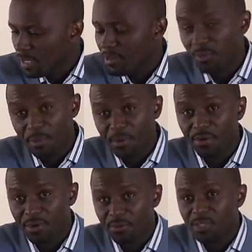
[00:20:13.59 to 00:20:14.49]
through the
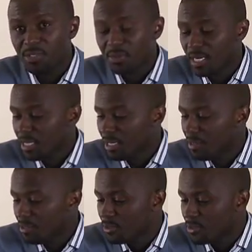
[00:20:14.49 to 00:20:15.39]
period in which you're running the
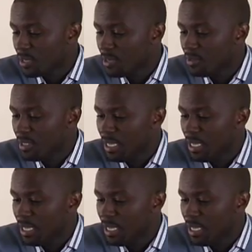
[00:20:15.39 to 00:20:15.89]
clinical trial.